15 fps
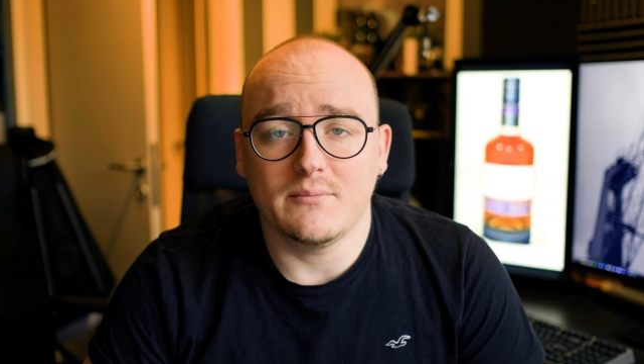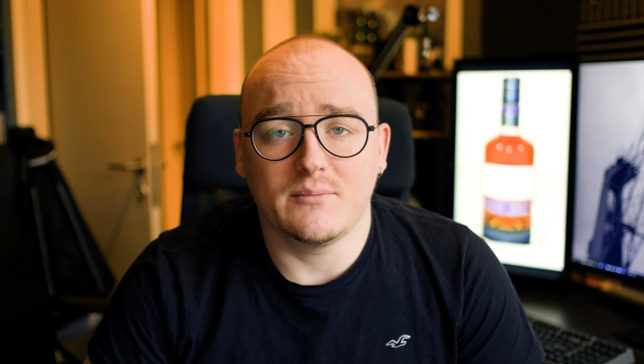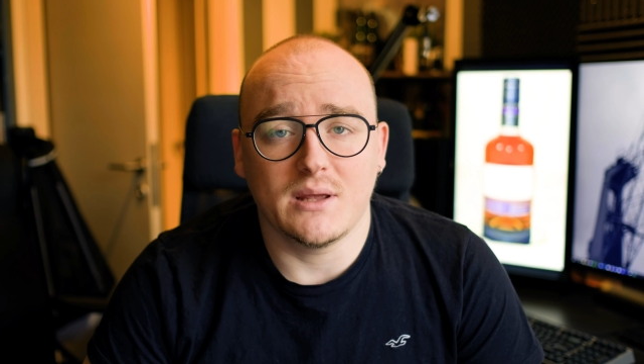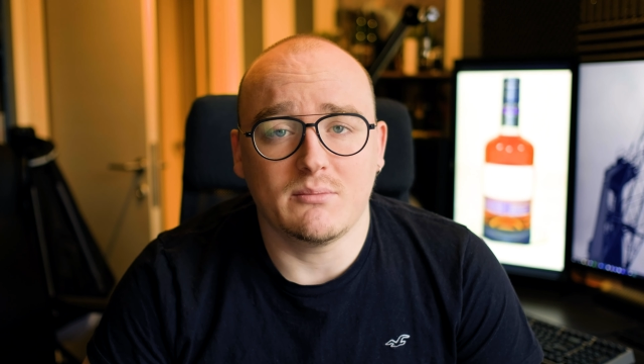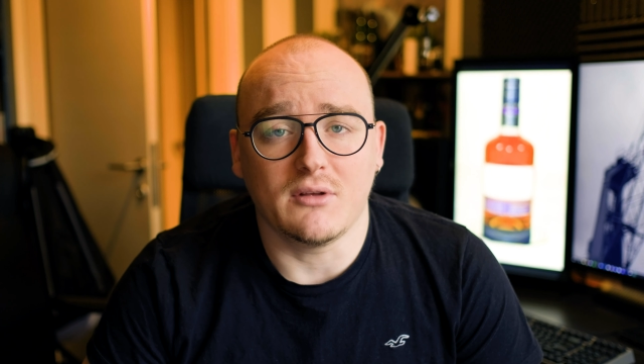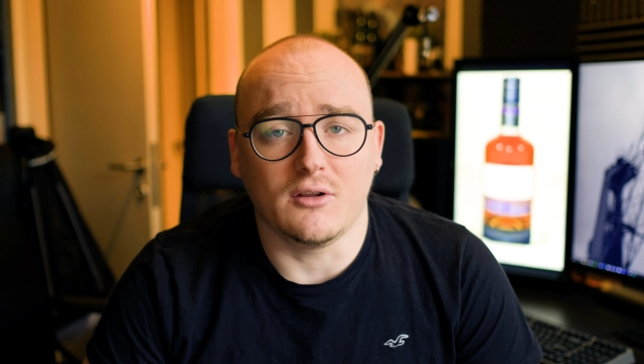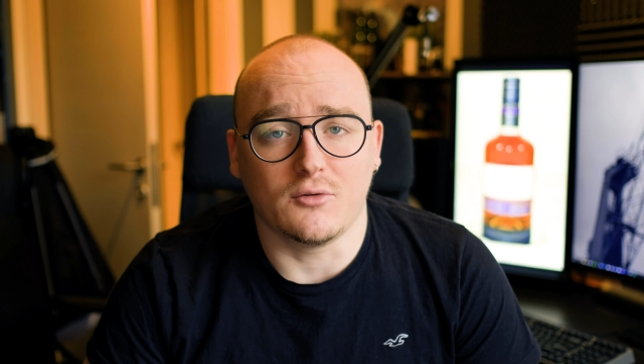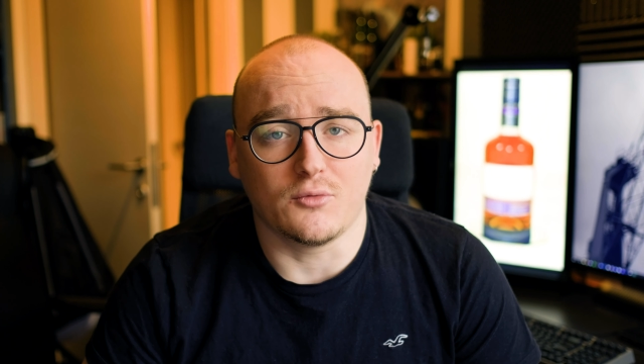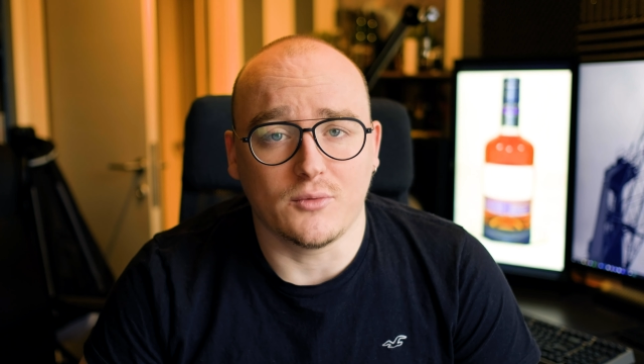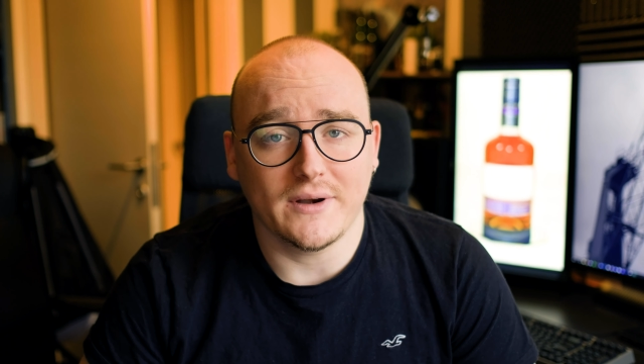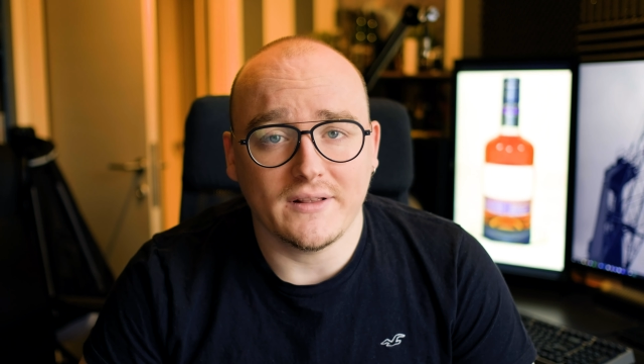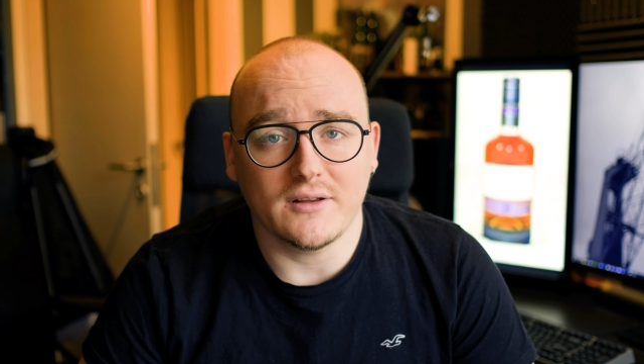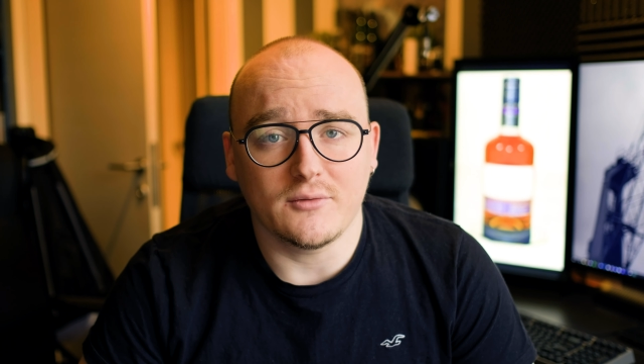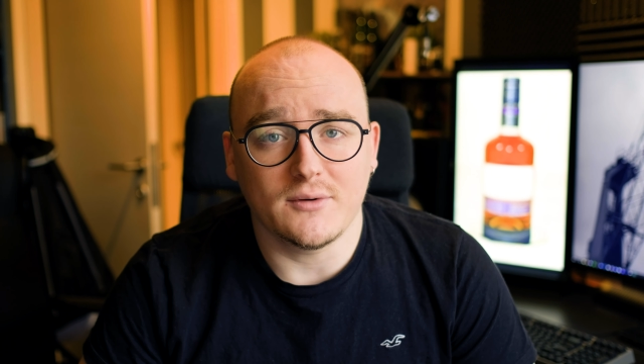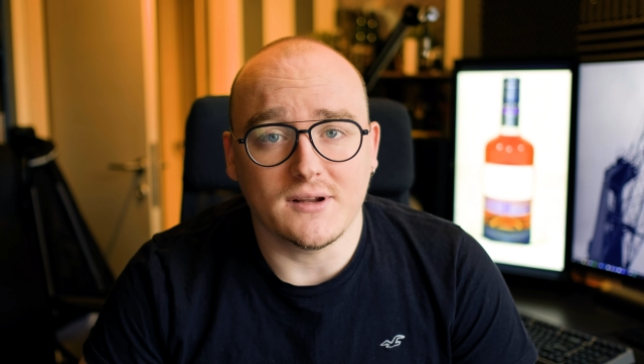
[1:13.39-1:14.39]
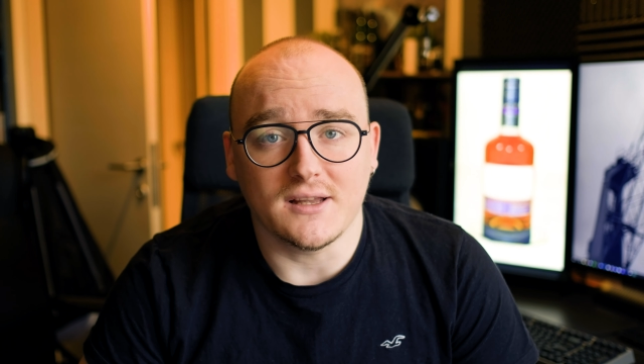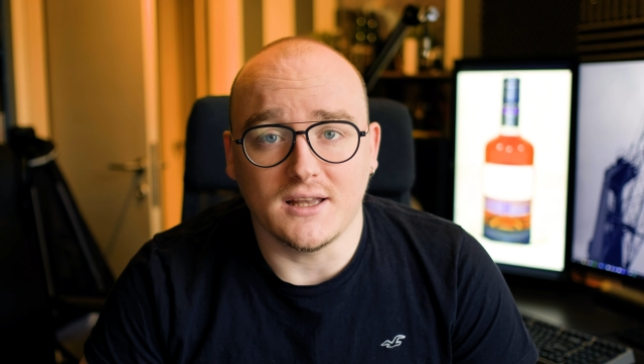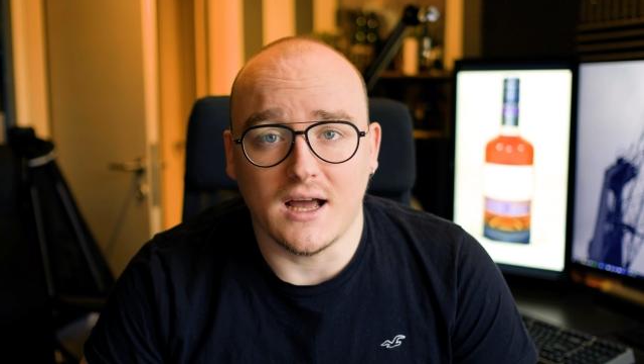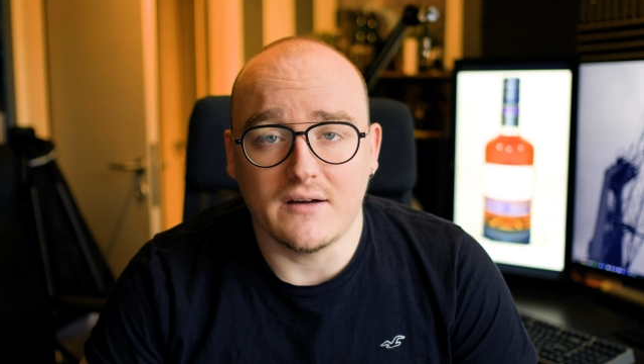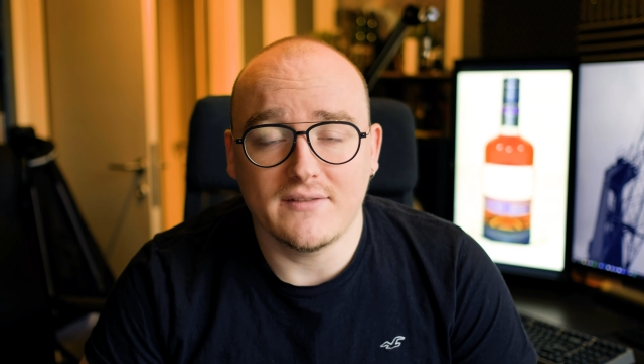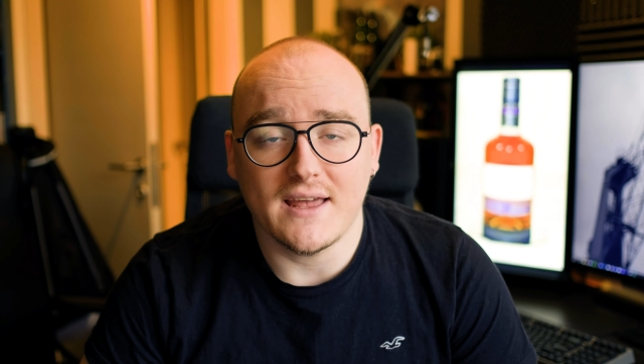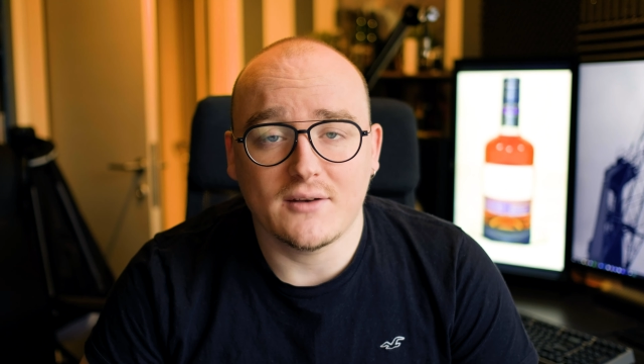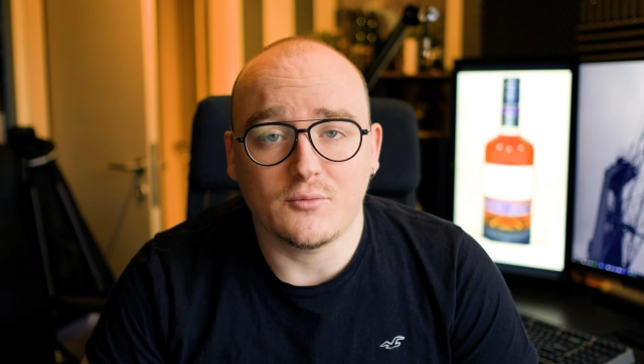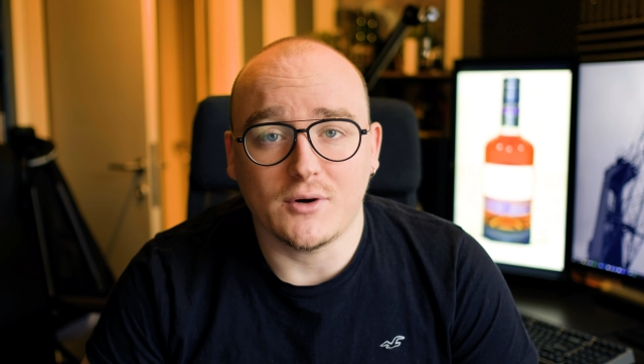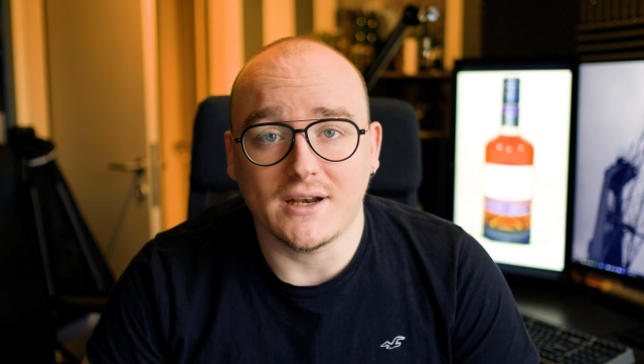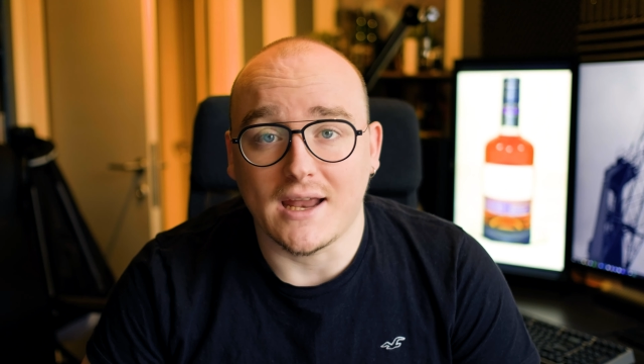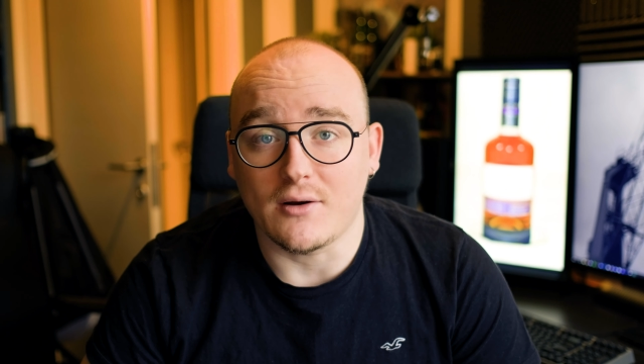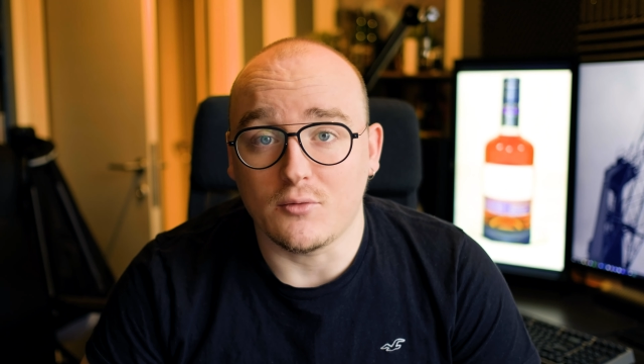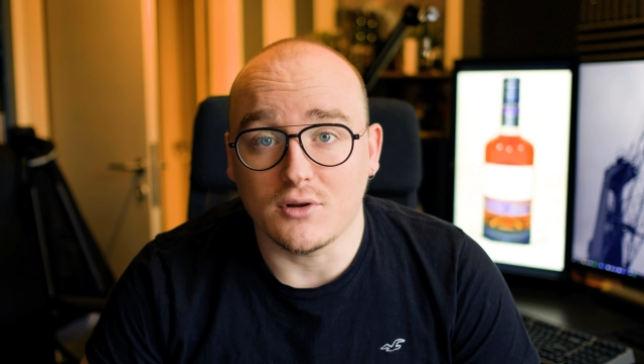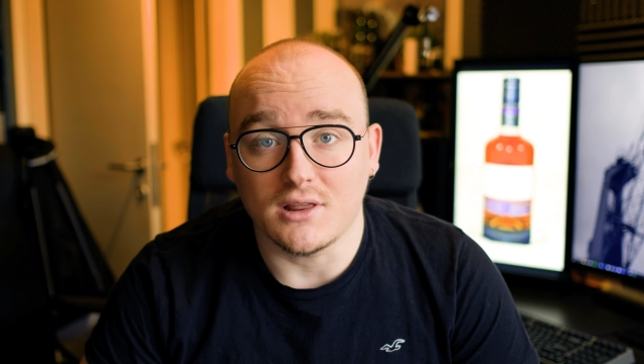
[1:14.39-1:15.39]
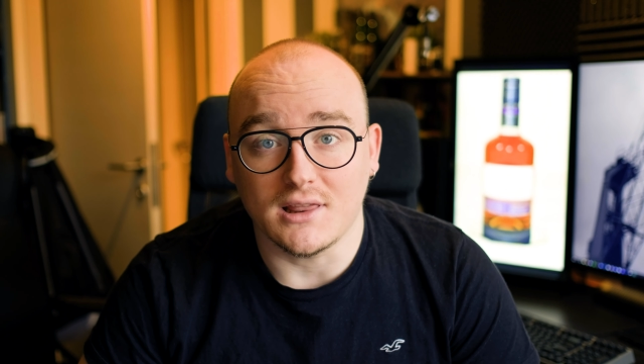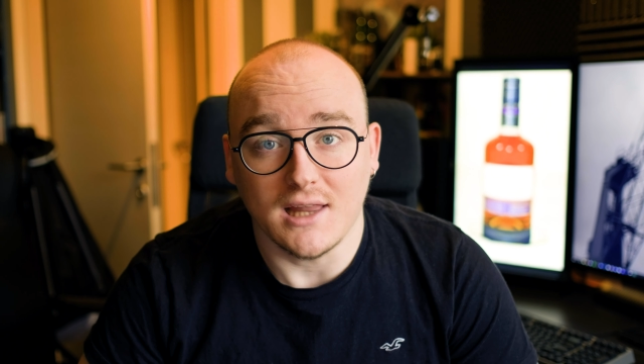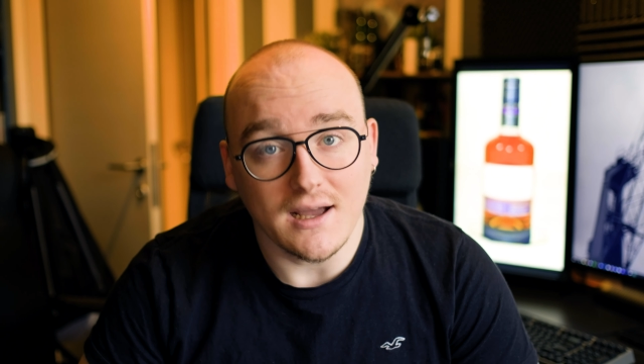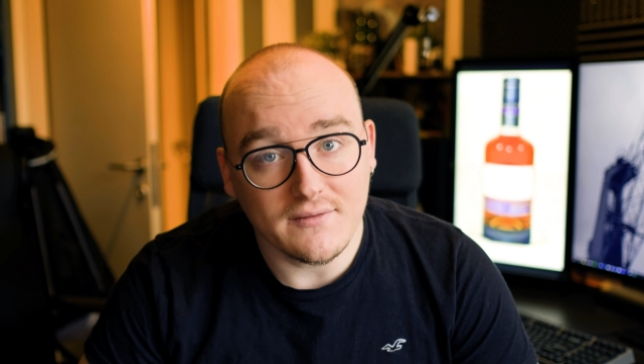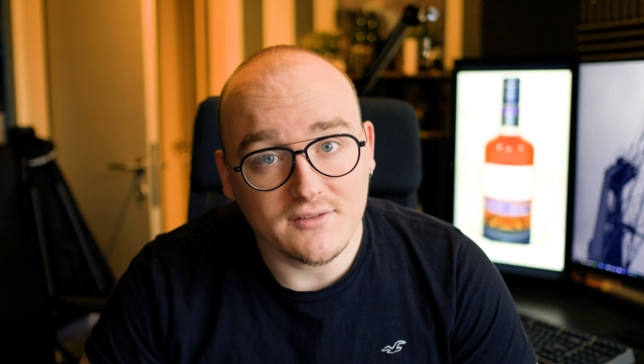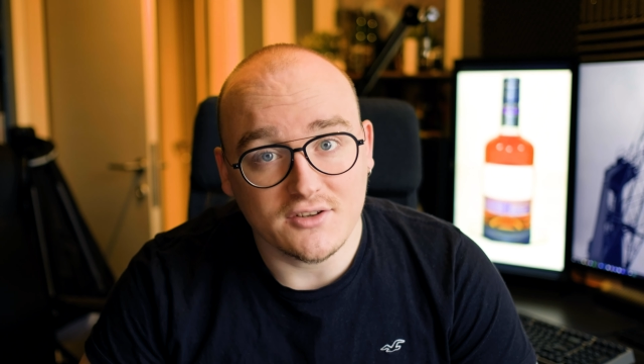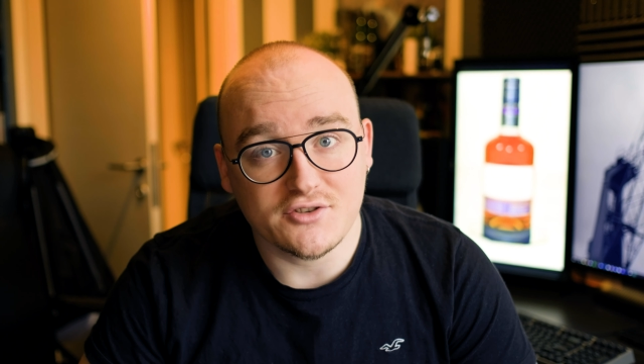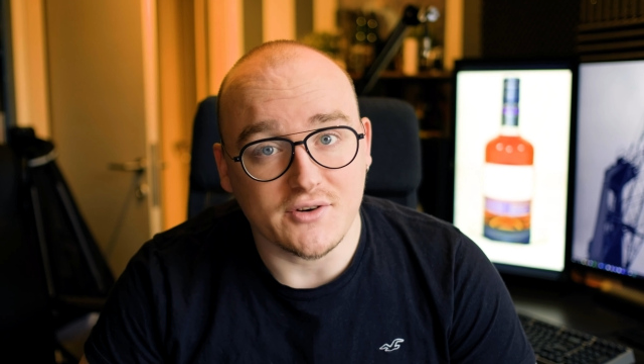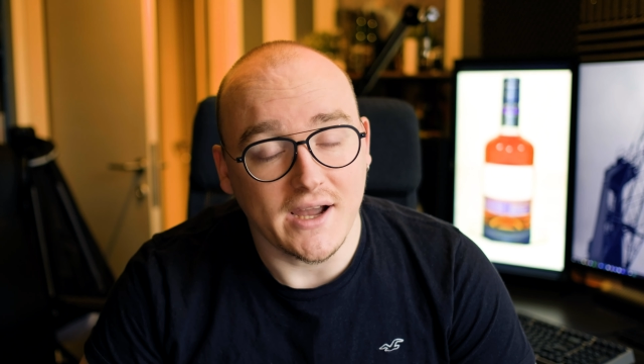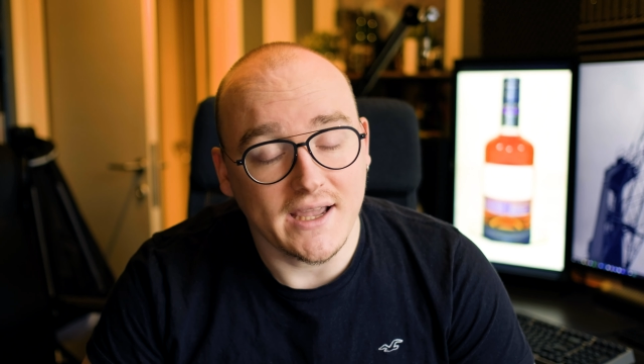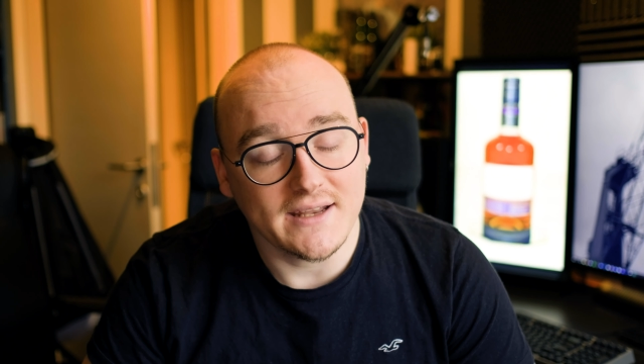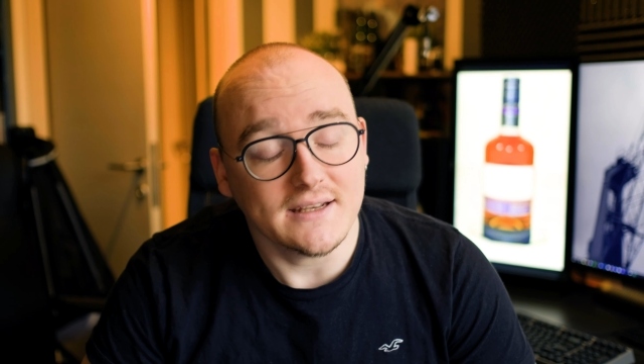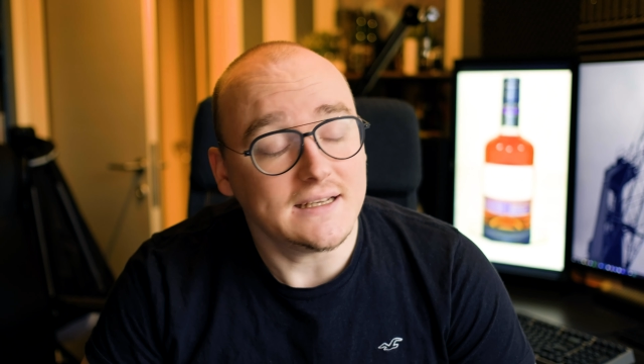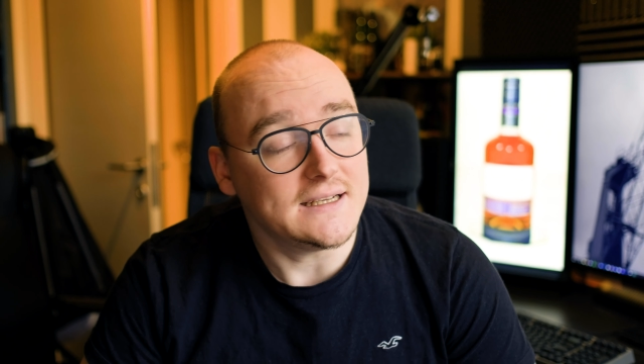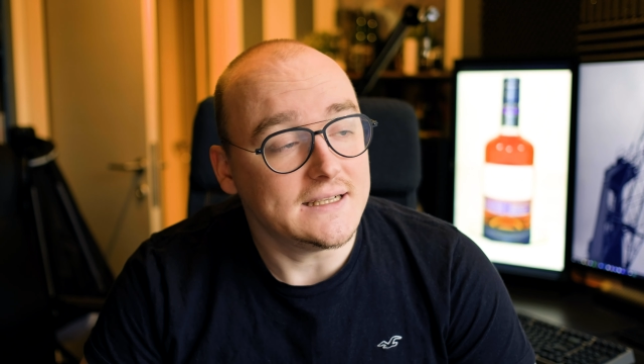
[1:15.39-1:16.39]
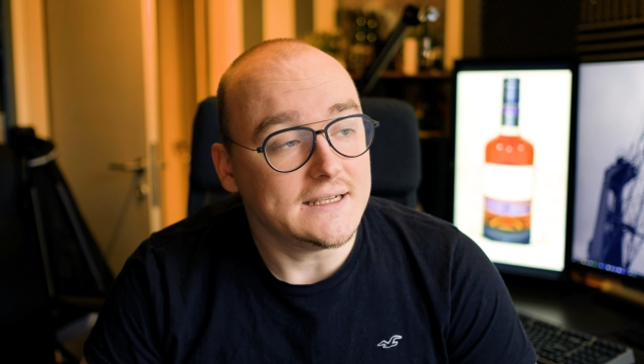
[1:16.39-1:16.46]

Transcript: People really, really love that one. I would love to try it.